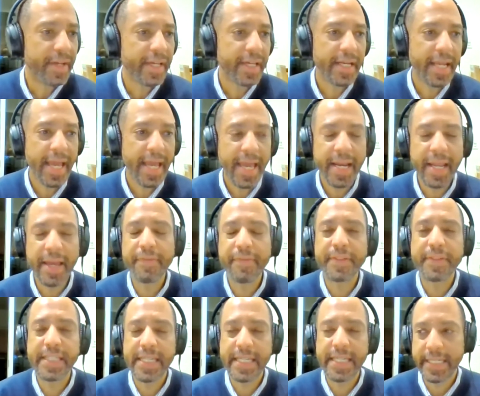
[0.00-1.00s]
an
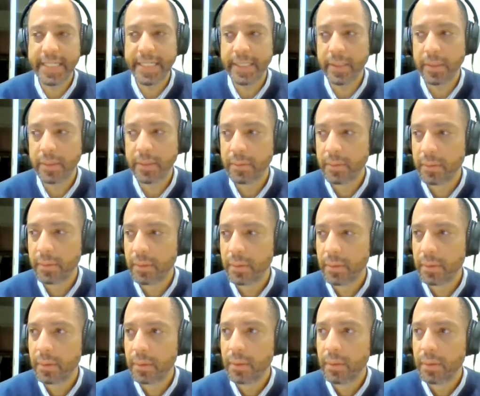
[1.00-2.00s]
NFT
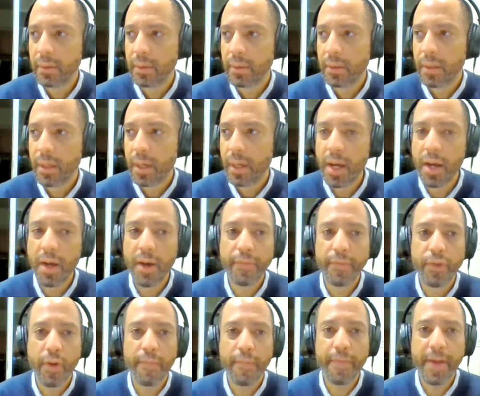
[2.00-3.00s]

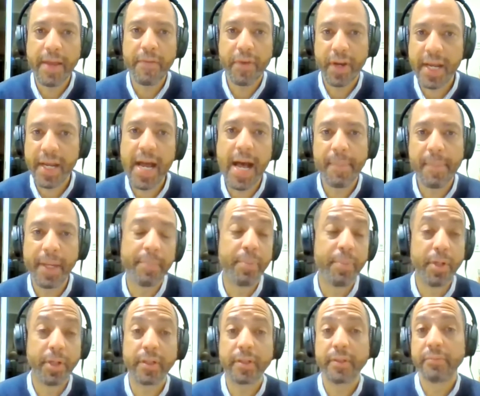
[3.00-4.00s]
of your favorite comic
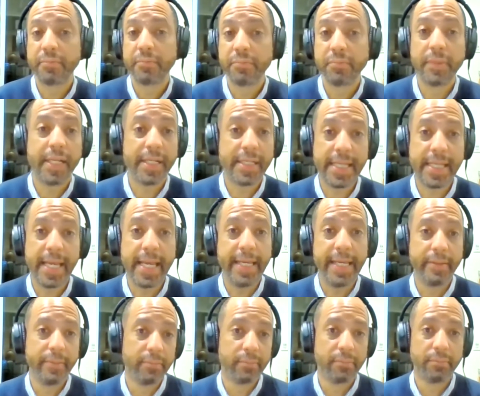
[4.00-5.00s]
book, let's say,
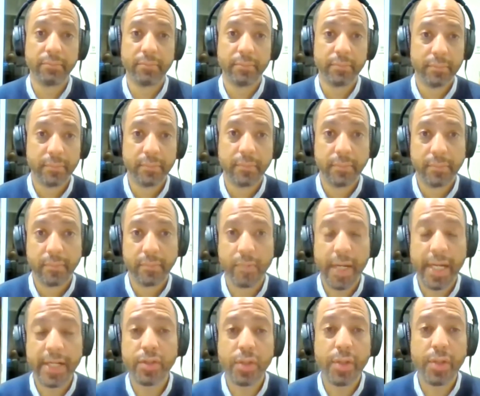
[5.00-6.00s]

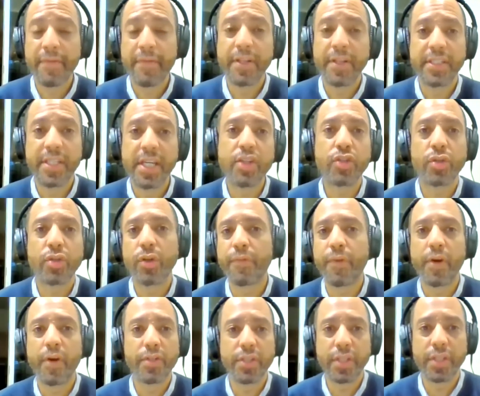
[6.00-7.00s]
right? So you have a digital
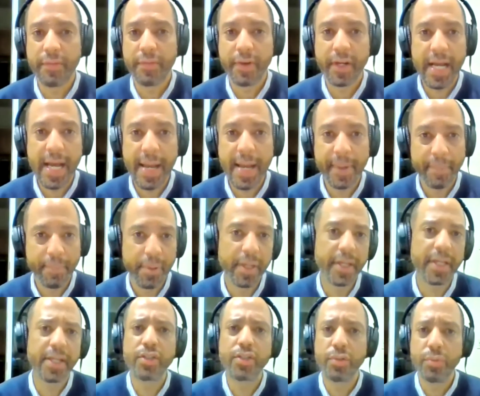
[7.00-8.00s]
version of a comic
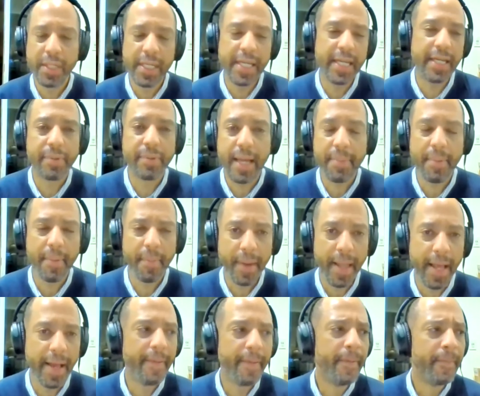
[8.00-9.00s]
book, it's unique, blah, blah,
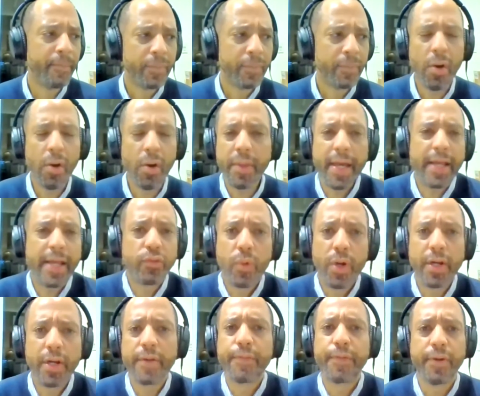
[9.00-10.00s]
blah. Oh, that's
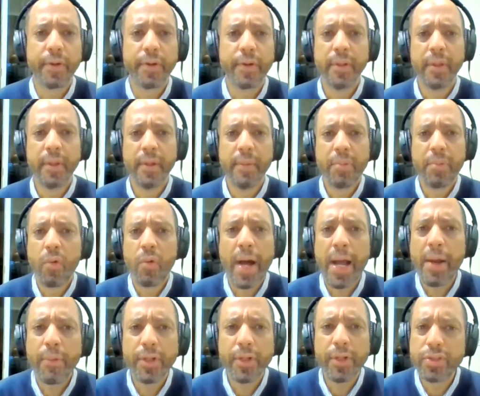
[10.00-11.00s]
wonderful. But
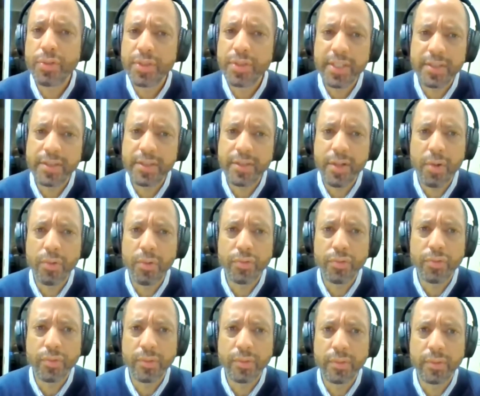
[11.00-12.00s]
why wouldn't you just go
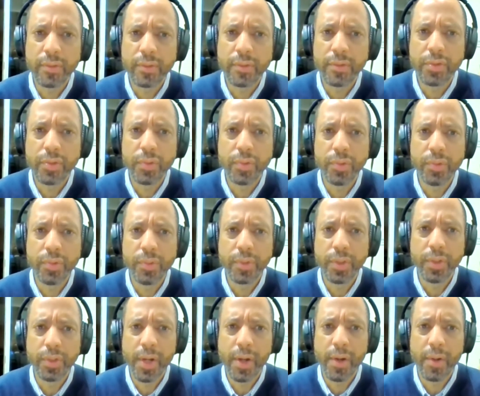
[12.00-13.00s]
to,
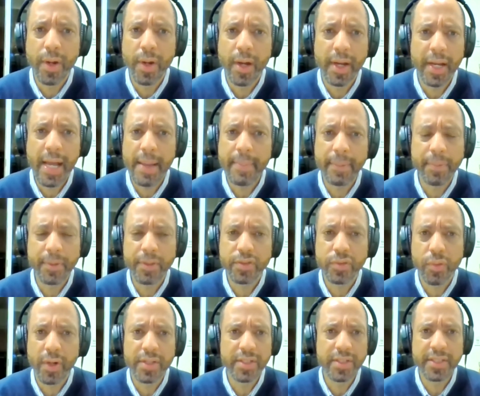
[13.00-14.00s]
a comic book
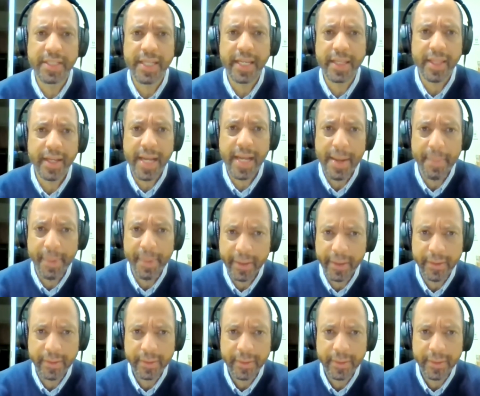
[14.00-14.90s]
store and just get the comic,